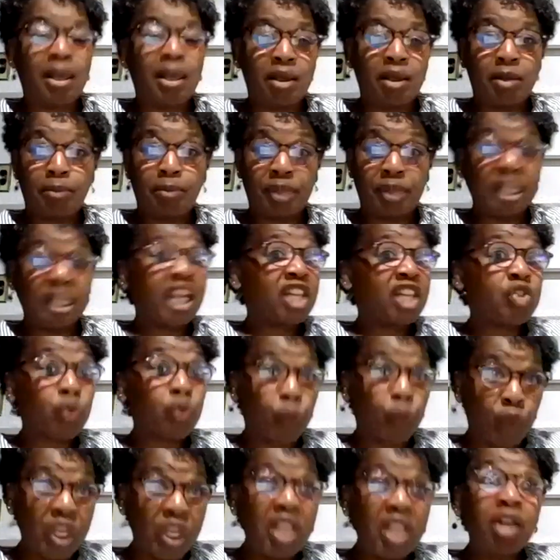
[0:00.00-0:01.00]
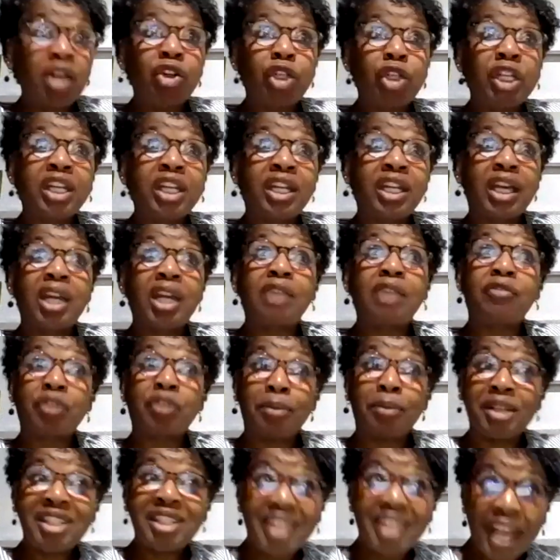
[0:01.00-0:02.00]
because we are looking at it from
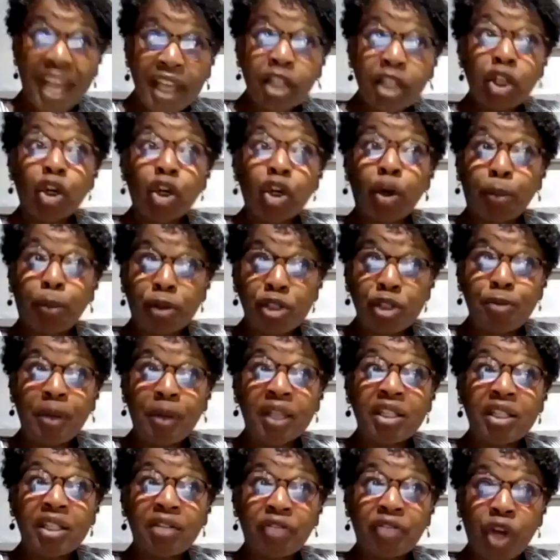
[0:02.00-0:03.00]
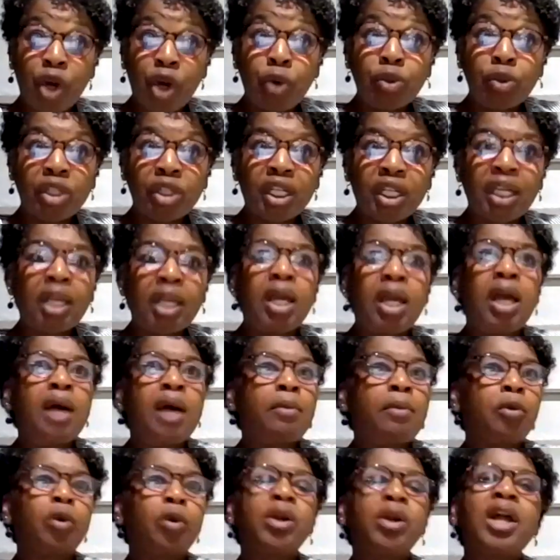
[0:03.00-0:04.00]
a technical perspective only,
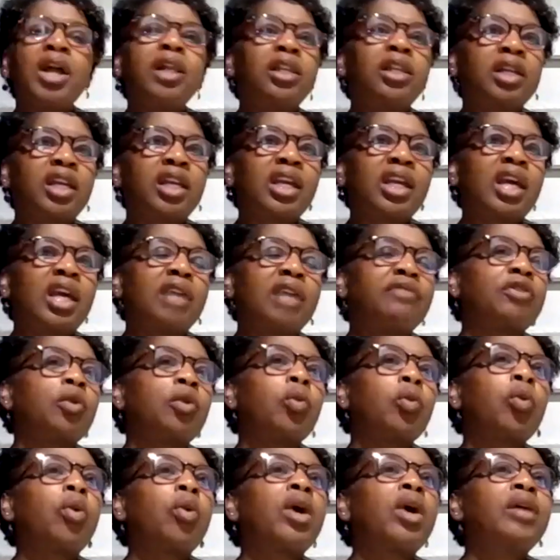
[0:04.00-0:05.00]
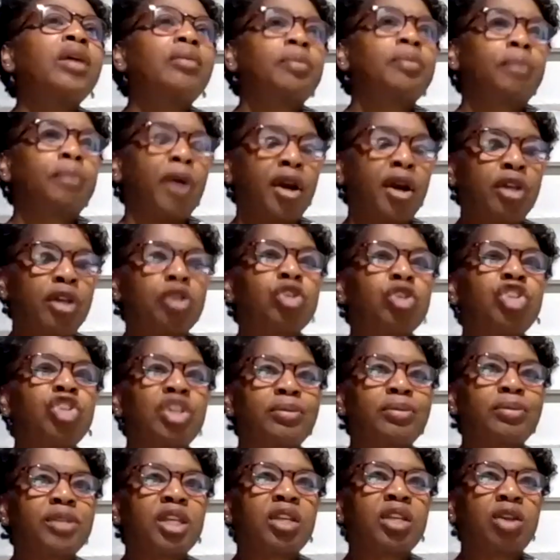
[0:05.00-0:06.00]
but we're not looking at it from what
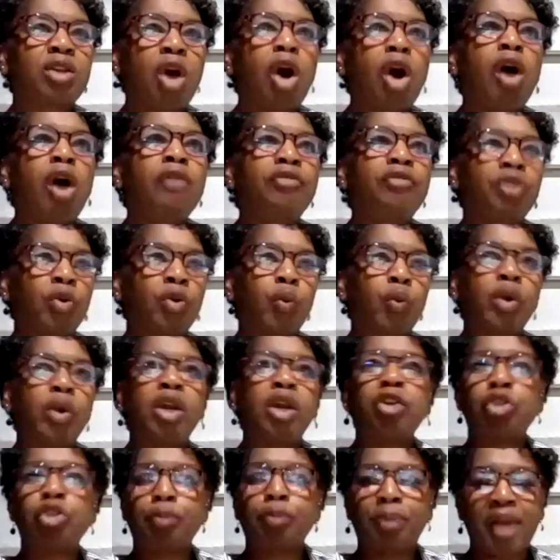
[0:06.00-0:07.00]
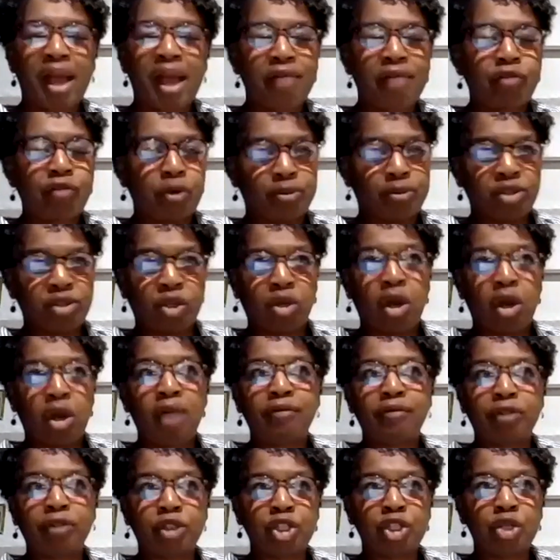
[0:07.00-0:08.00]
partnerships can offer and what other platforms can
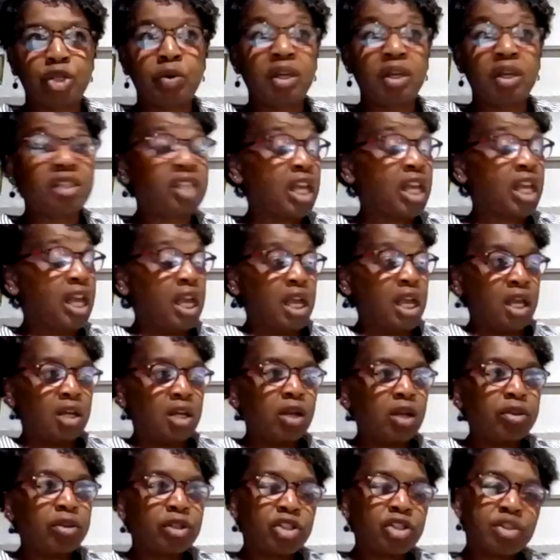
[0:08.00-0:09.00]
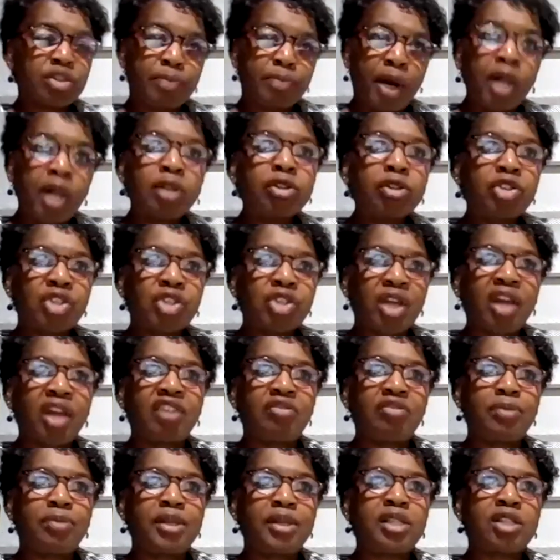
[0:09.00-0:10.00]
offer to us. And on the smaller side of
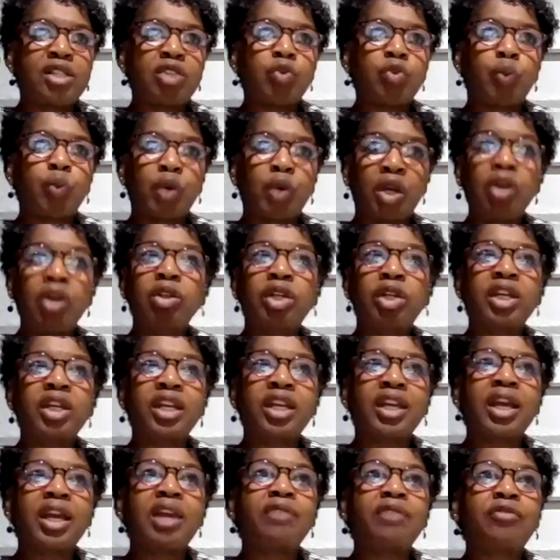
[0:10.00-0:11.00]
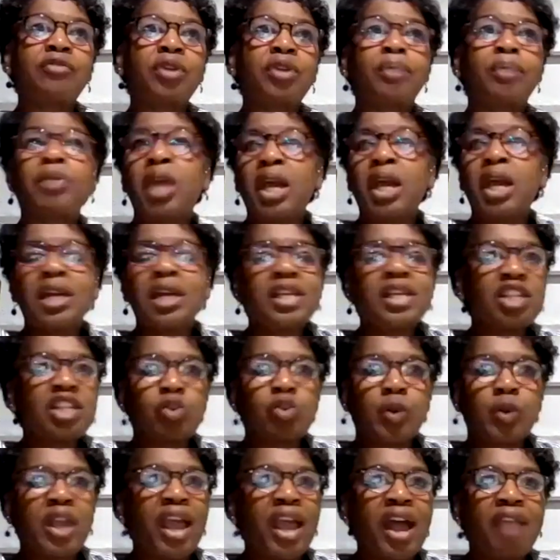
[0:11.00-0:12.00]
business, we are looking at it from, yes,
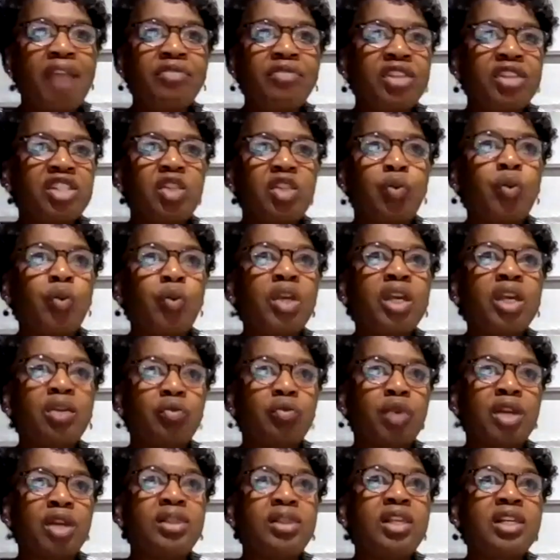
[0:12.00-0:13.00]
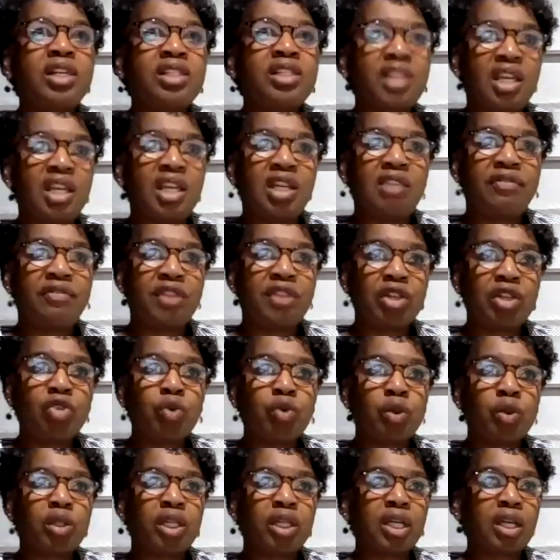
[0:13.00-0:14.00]
we have this and we can run these
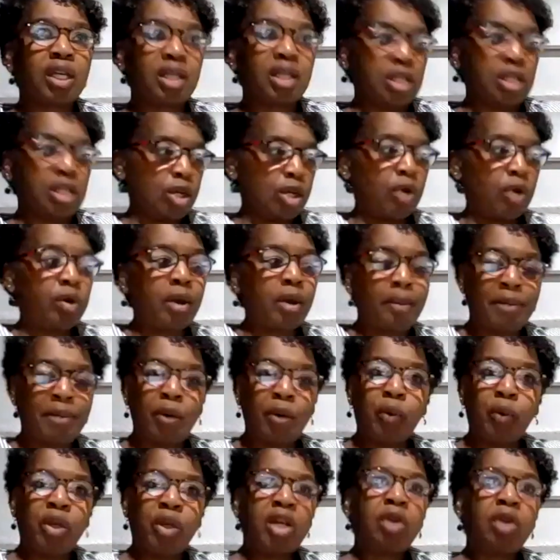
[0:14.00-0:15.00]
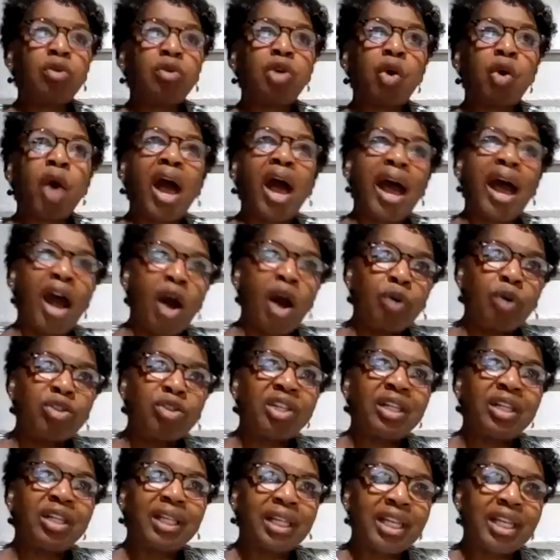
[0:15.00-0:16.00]
individually, but we don't know how to
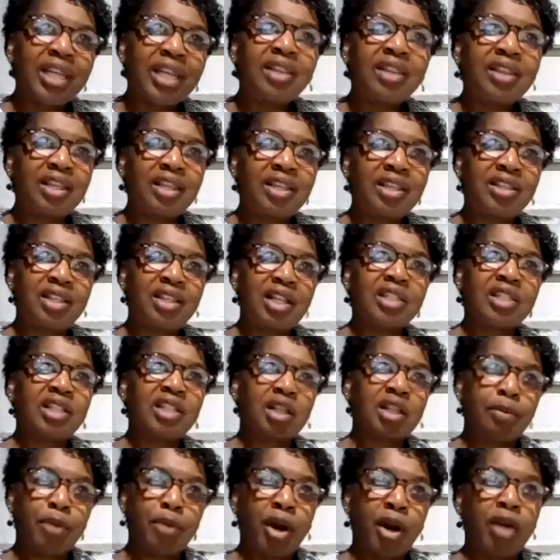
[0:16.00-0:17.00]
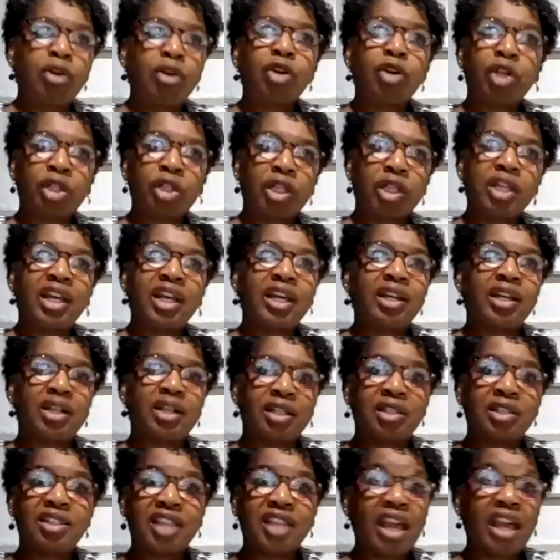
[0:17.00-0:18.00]
link these things. And a partner can look at it
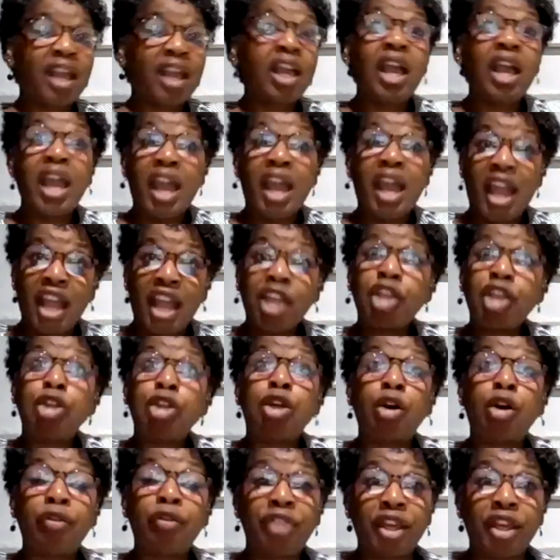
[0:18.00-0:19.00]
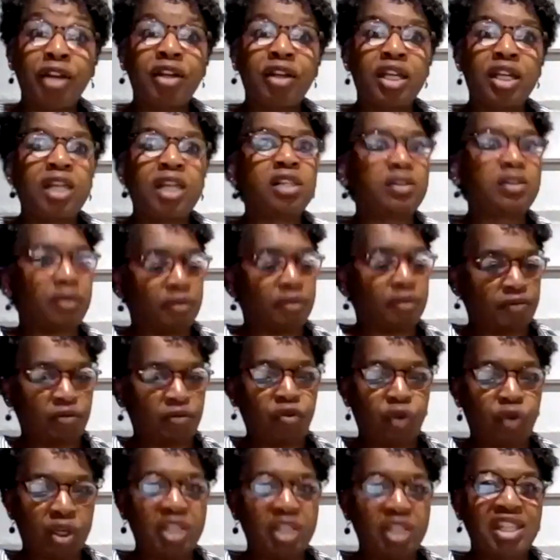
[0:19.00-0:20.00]
and say, hey, there is,
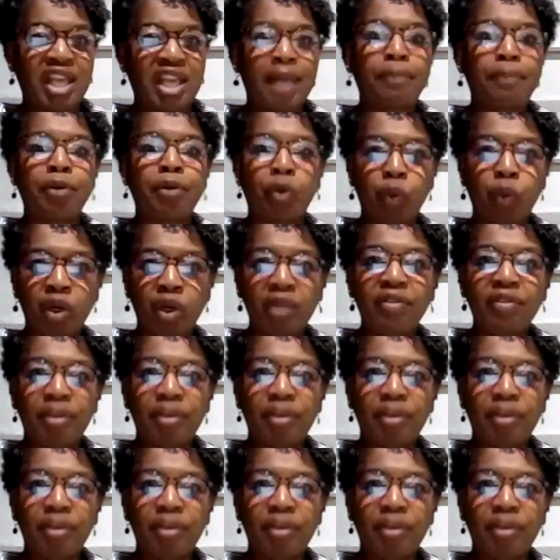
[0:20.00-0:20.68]
for example, one of the